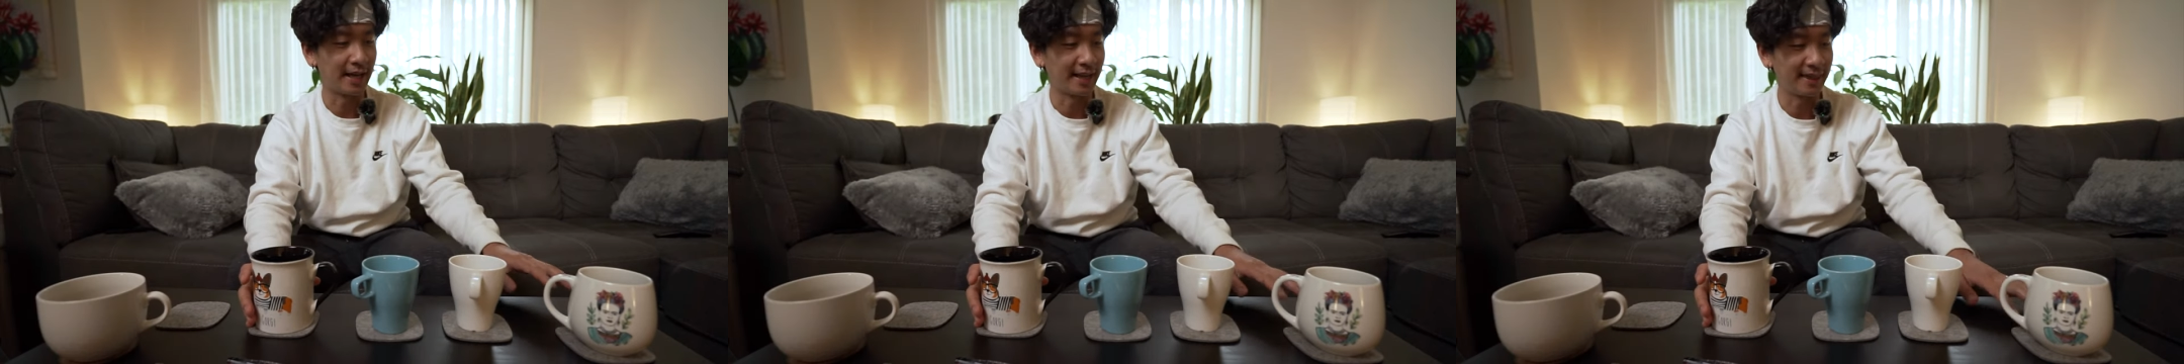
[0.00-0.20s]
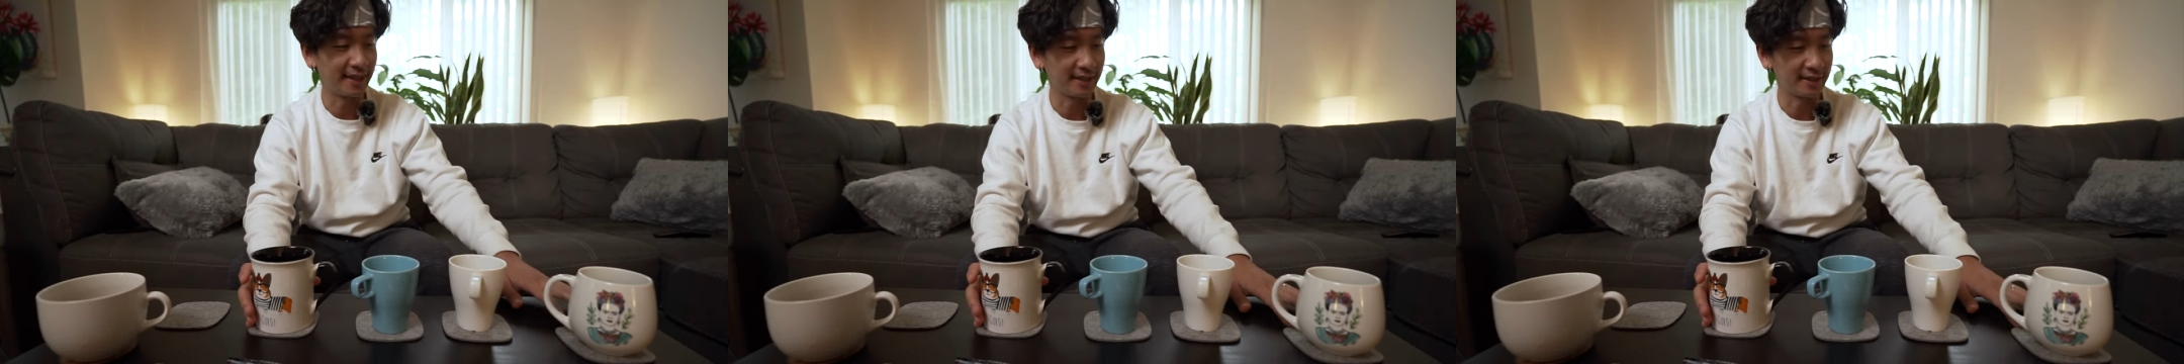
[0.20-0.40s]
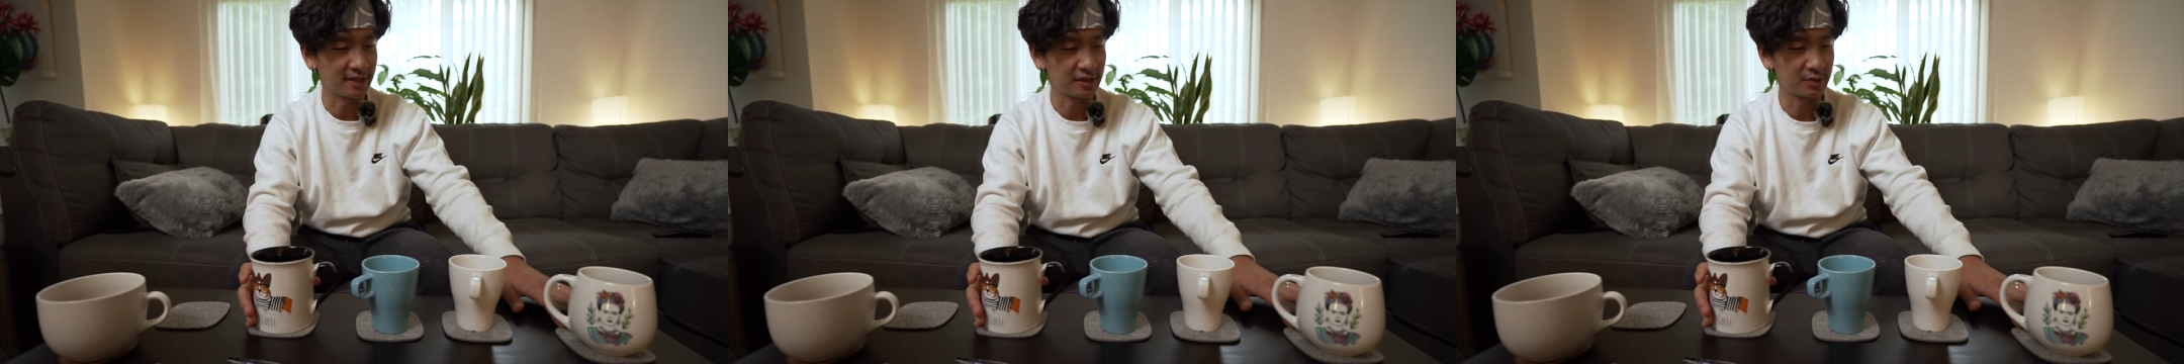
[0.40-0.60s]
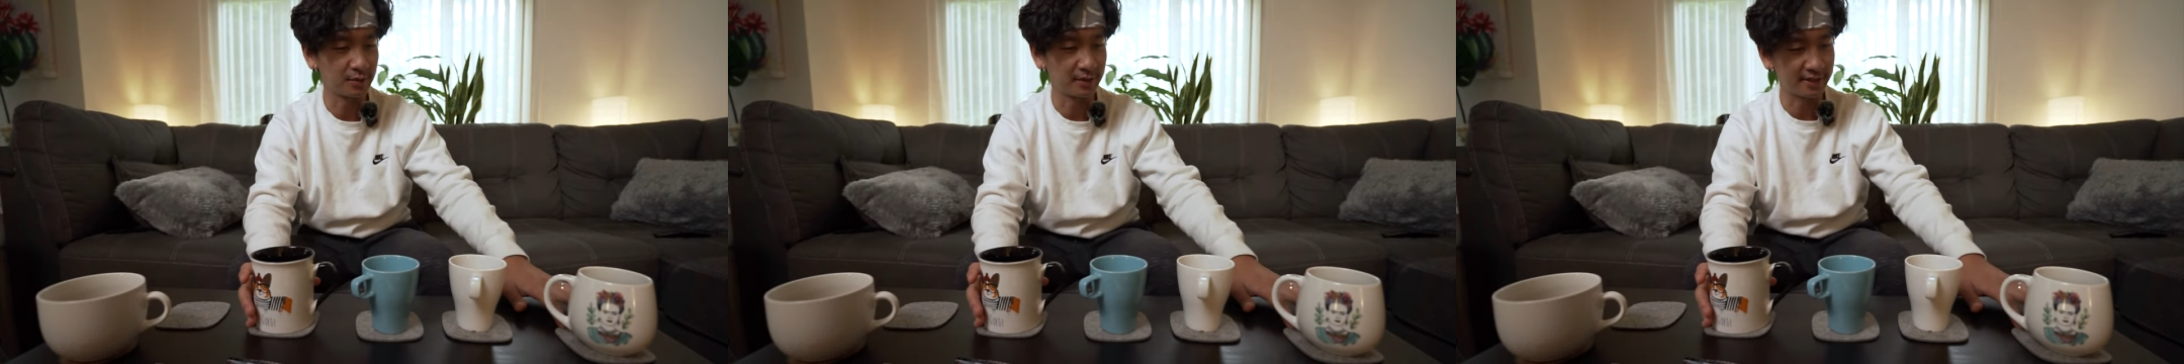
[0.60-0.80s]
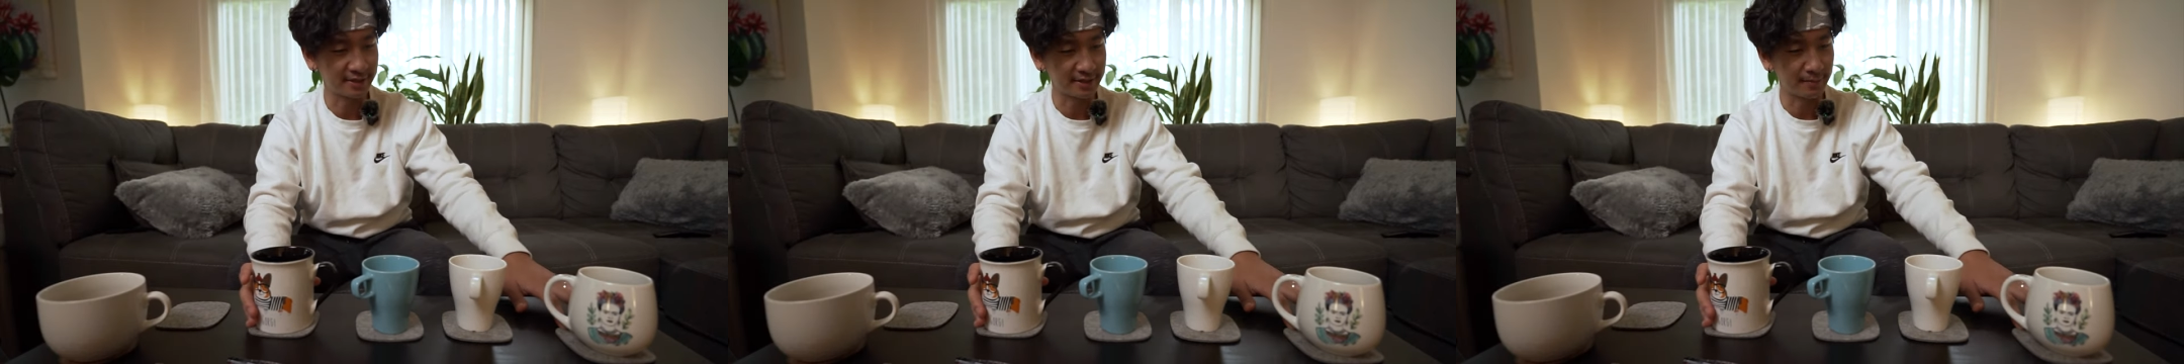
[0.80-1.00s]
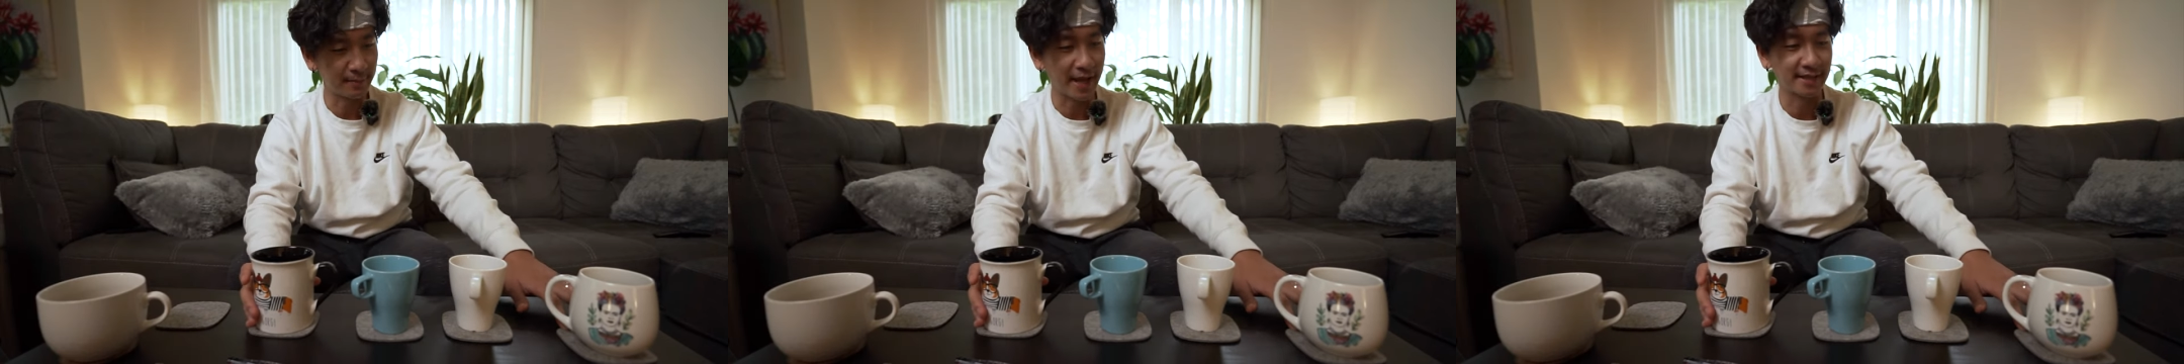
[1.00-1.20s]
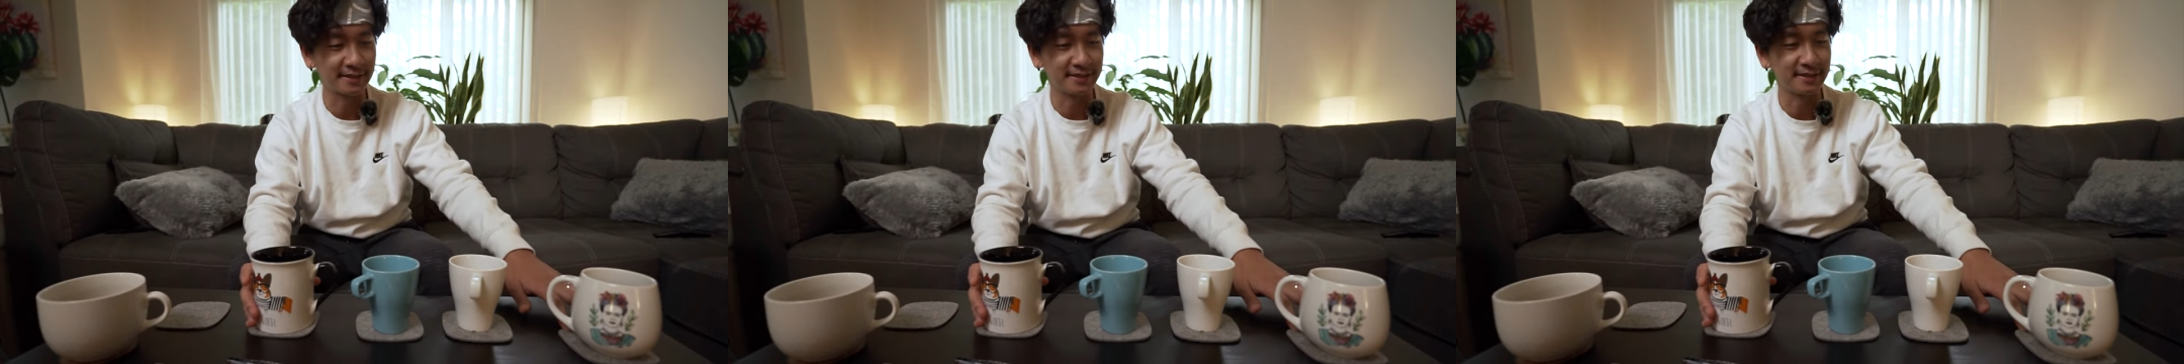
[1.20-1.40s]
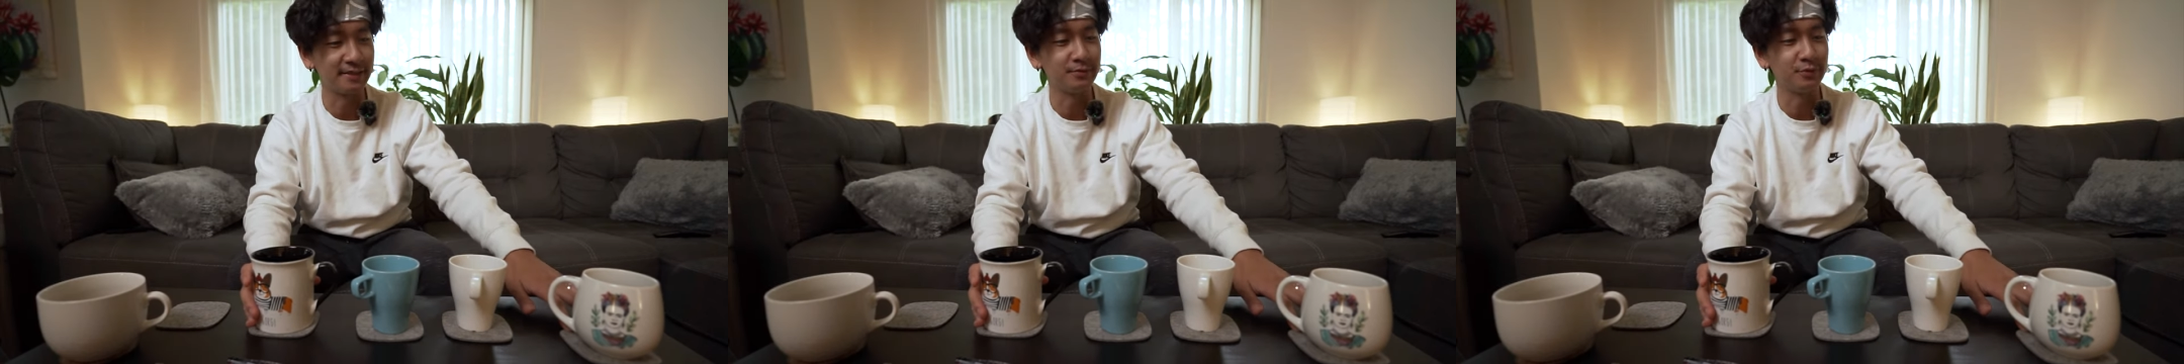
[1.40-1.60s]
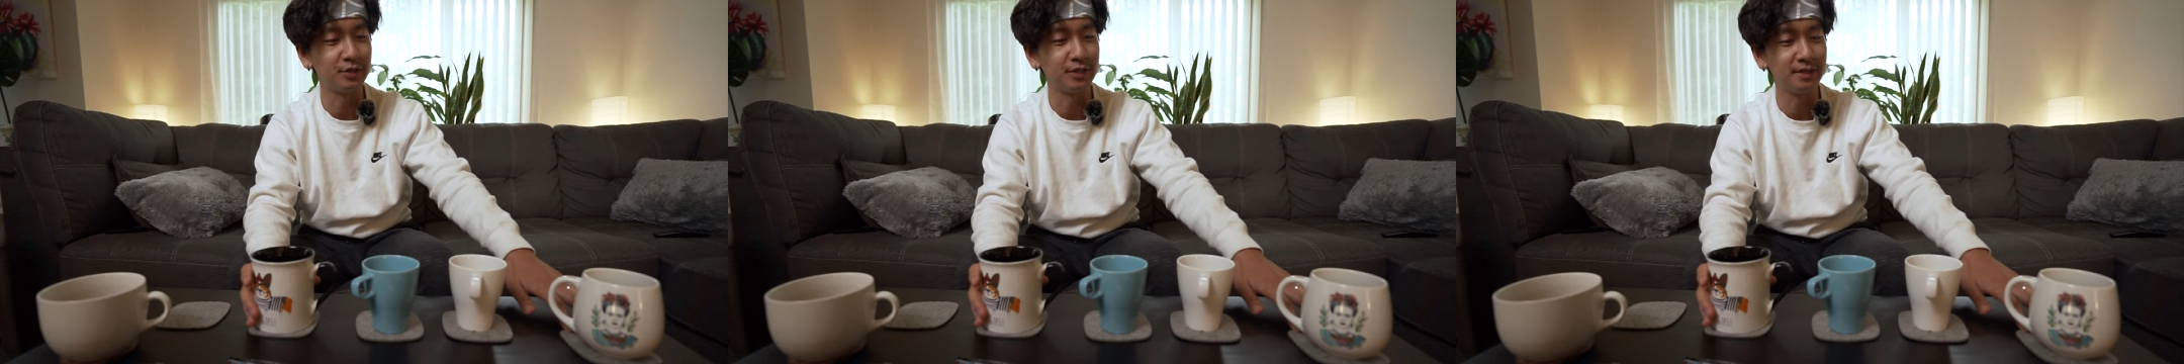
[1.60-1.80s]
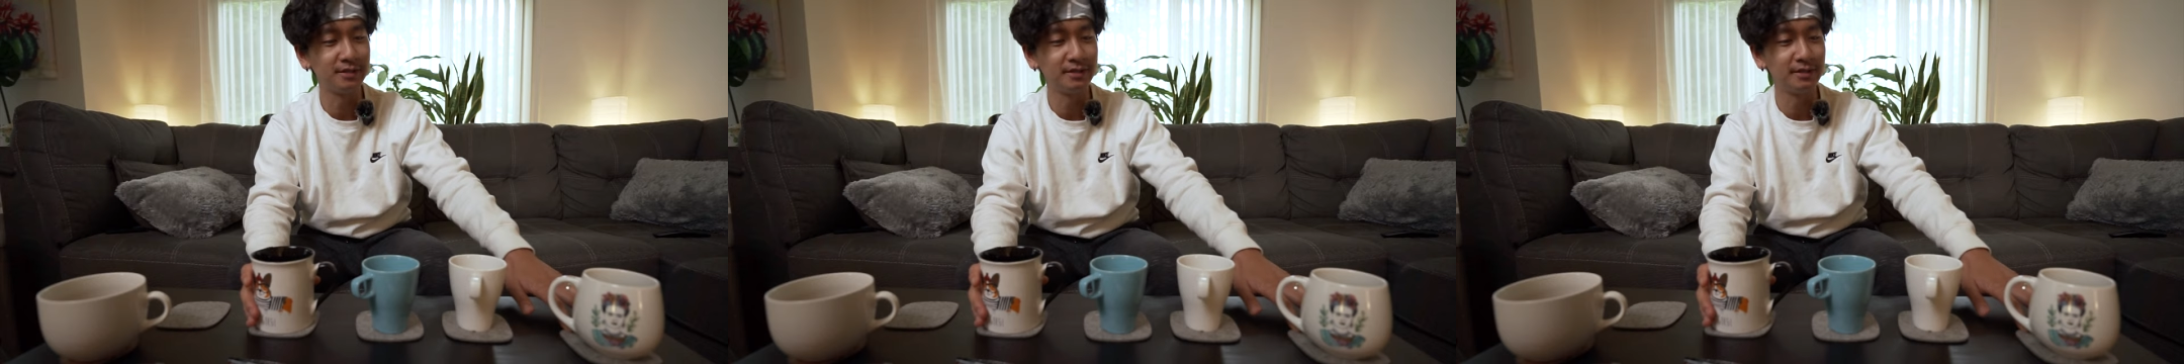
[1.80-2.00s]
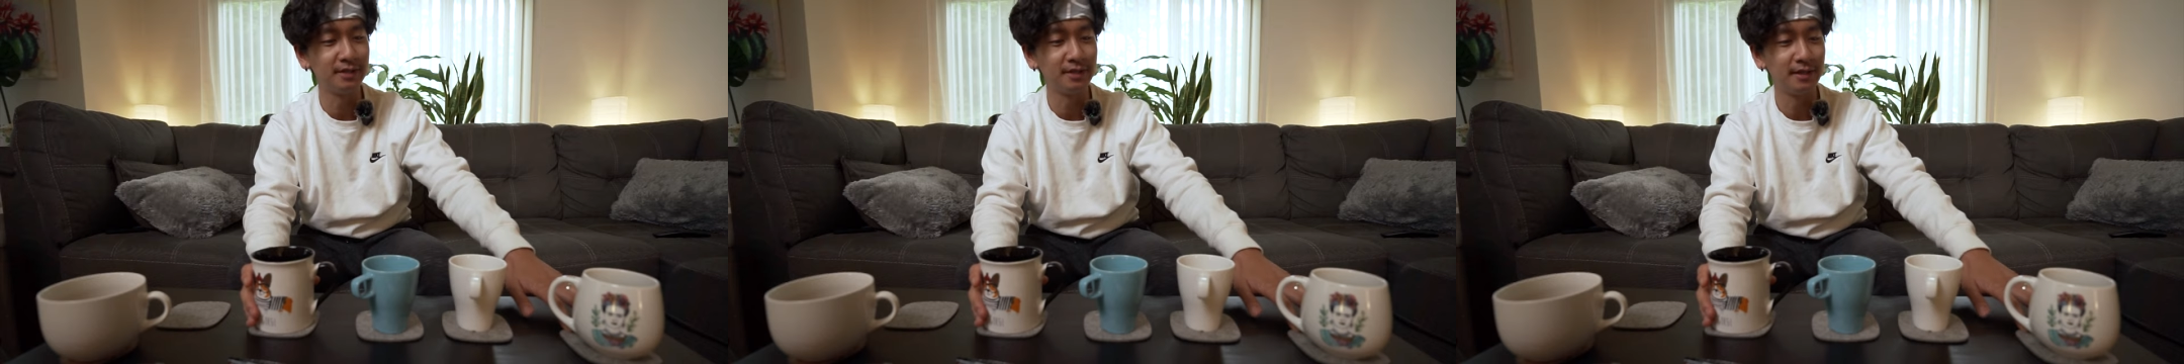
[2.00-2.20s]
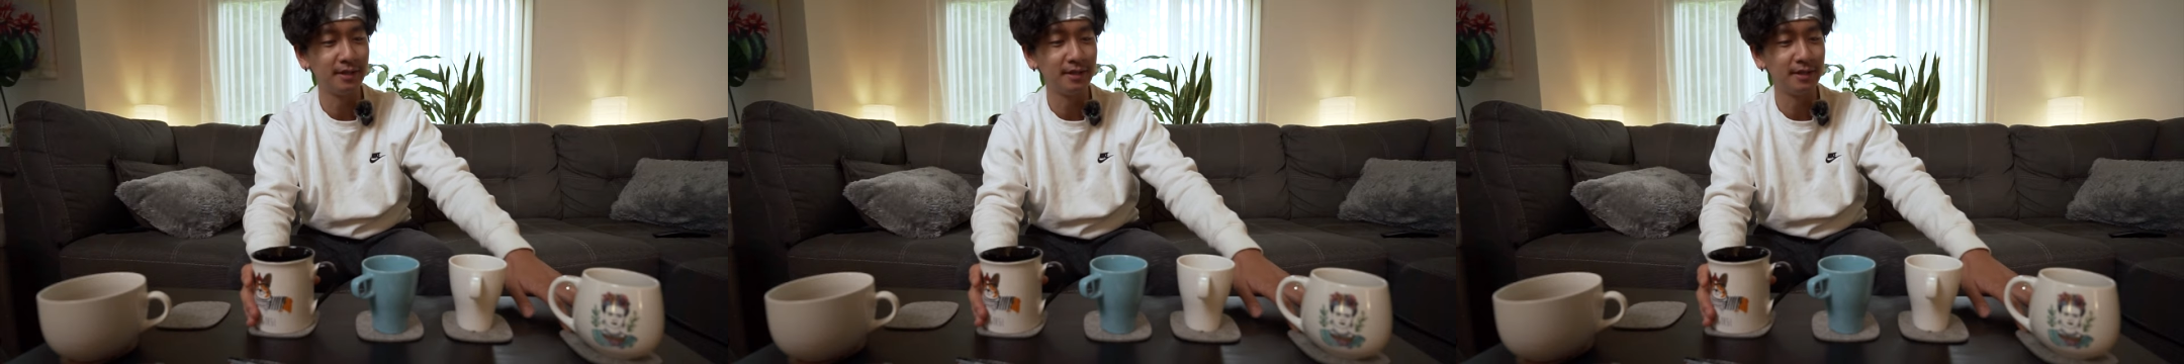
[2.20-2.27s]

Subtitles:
I think this one is the Maxime one,